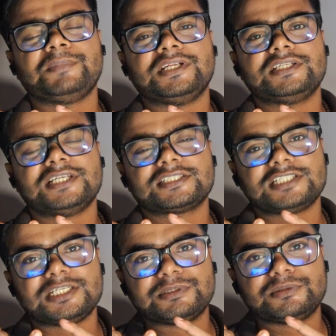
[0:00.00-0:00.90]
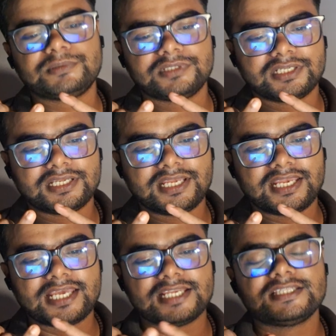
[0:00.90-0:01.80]
Peter Jackson removed
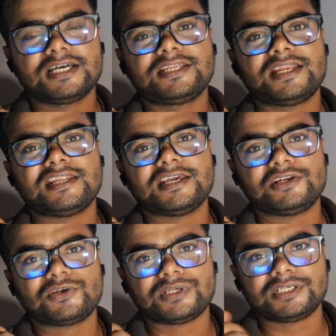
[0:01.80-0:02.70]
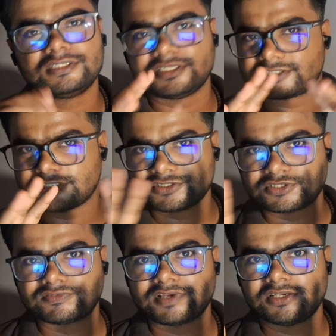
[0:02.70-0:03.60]
Elladan and Elrohir, the sons
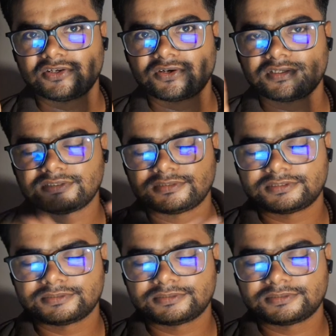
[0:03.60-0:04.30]
of Elrond.